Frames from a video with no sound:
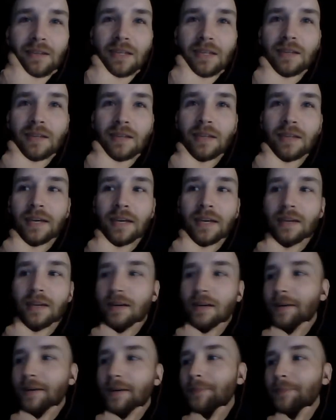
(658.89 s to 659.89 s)

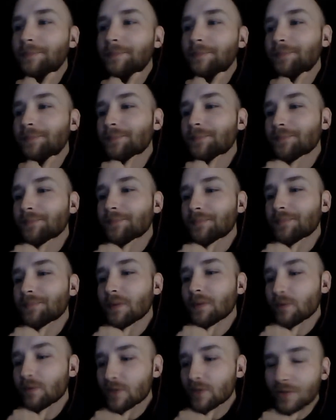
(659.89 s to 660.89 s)
they
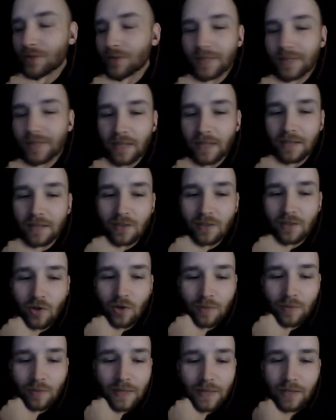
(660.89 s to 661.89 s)
it was still the state song, but he